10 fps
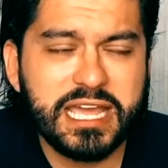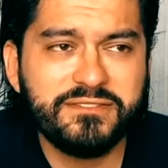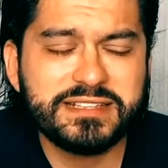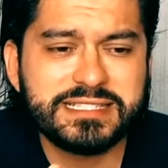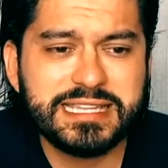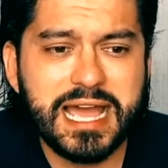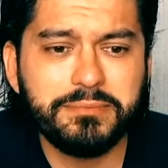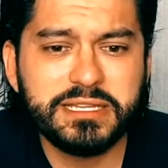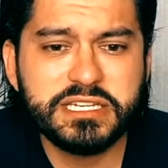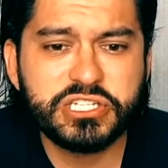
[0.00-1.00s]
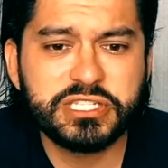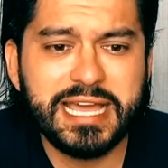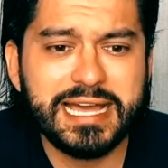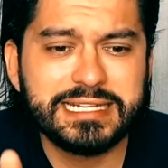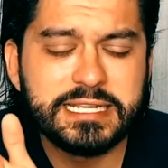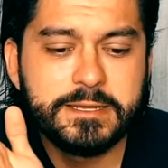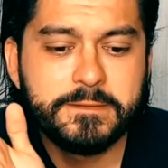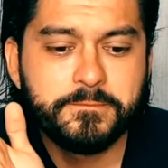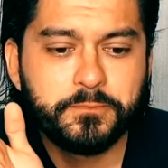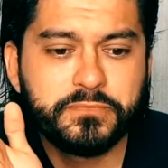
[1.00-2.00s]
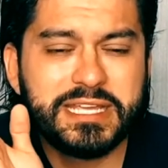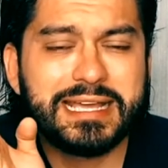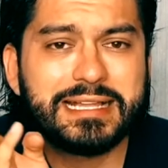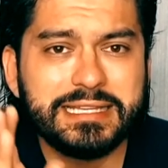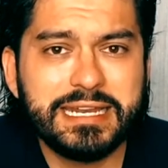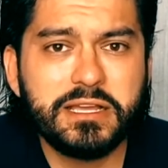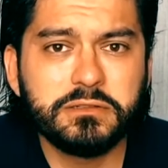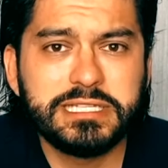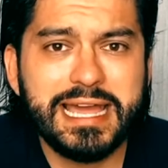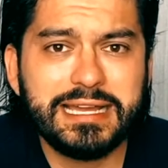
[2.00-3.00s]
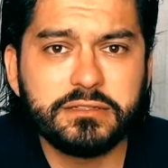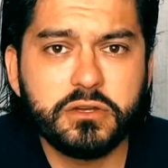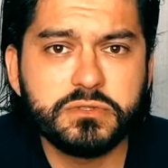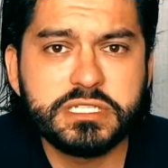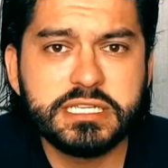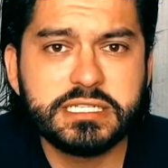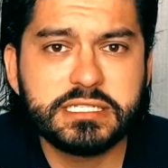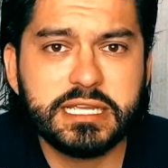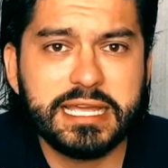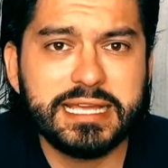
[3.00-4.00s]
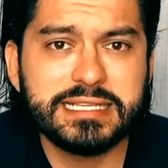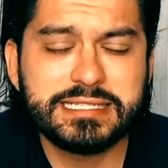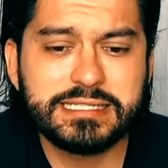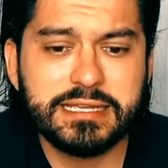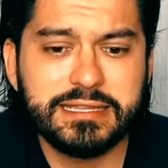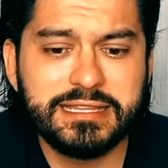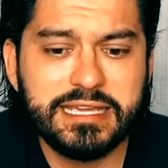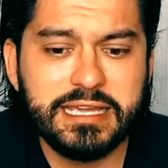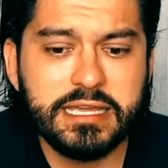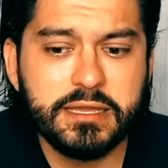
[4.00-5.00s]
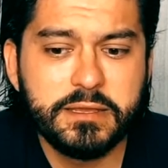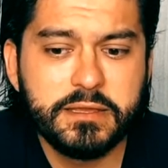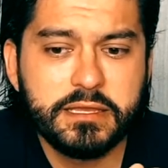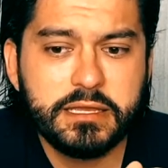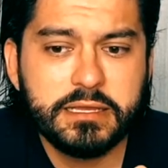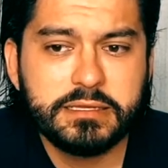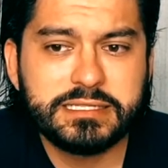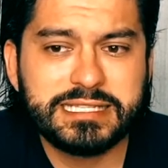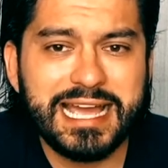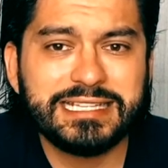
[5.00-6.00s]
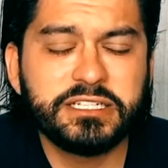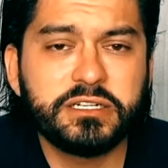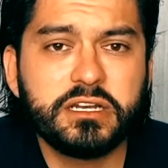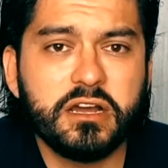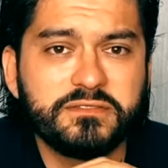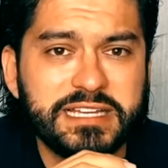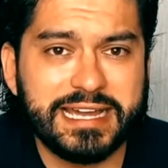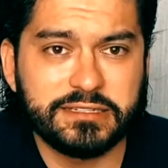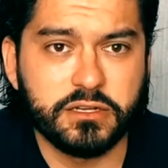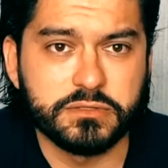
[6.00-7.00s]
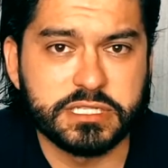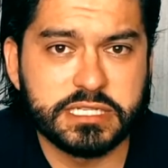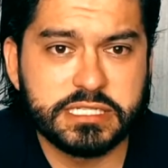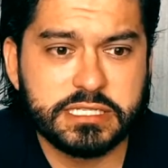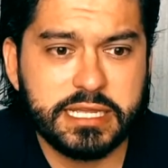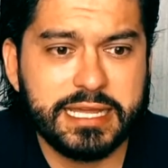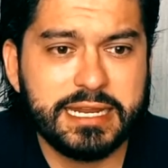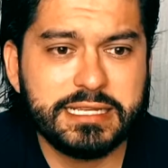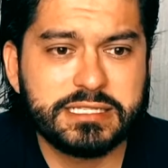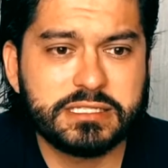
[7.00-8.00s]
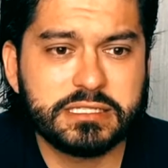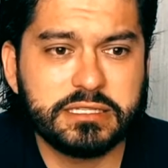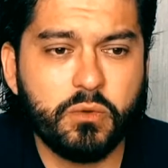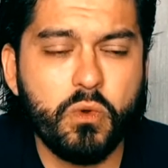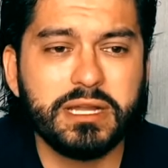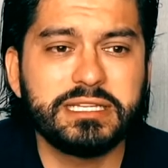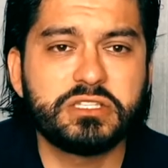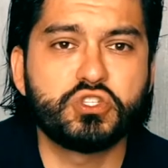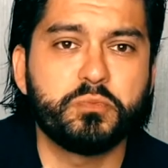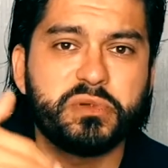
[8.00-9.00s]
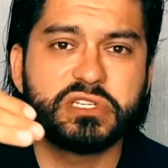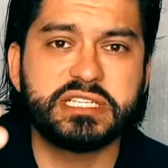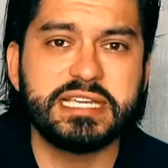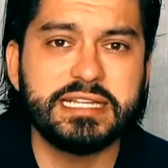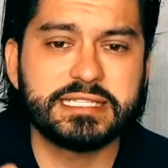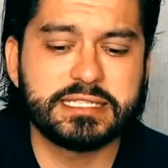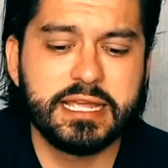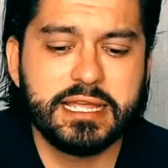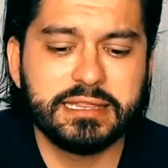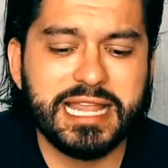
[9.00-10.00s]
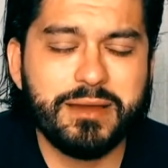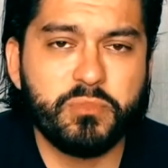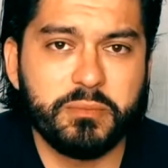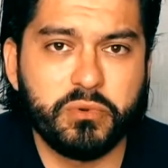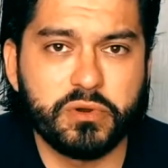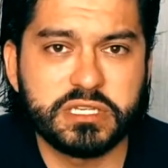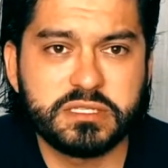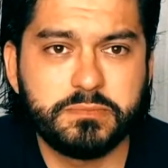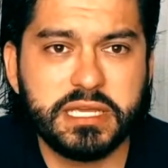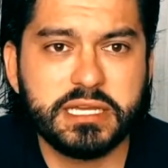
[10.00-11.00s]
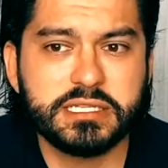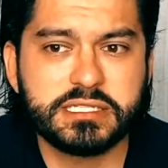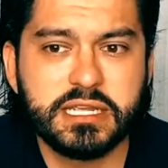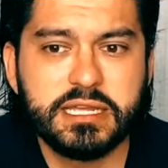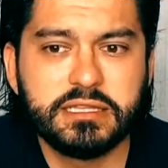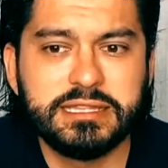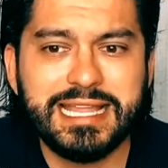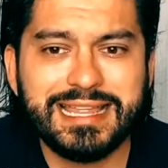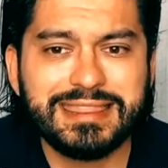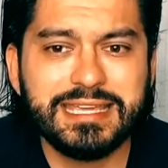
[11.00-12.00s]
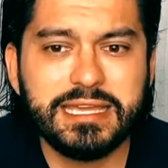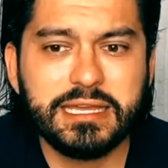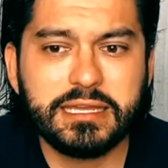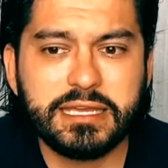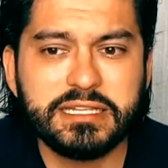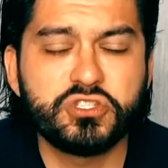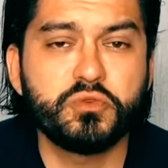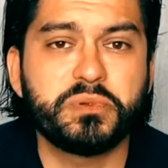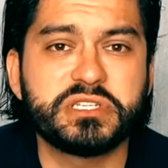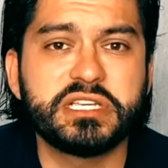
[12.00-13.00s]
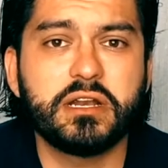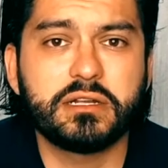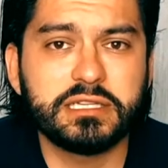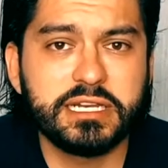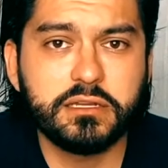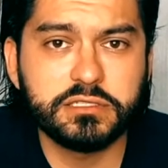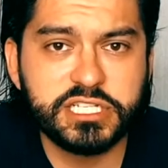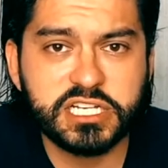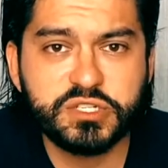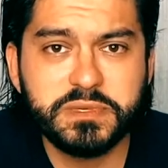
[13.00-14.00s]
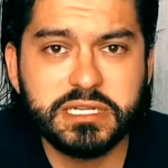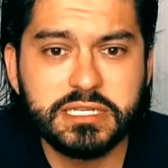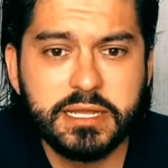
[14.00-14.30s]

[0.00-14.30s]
established that the clinical diagnosis is the standard of diagnosis. It is the one that supersedes lab reports, because nothing can supersede our clinical judgment.